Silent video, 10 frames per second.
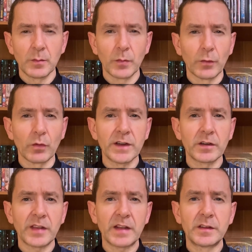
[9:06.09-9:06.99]
but the
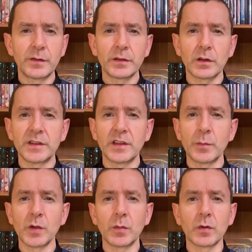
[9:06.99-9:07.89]
writers had difficulty
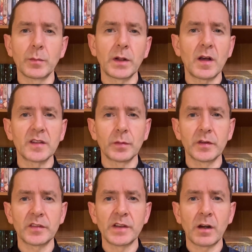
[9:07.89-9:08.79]
coming up with a plausible
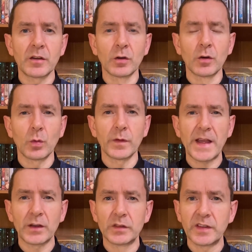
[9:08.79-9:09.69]
scenario where
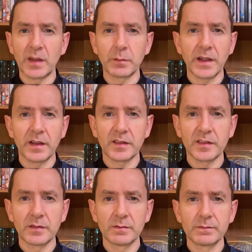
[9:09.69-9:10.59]
that could take place.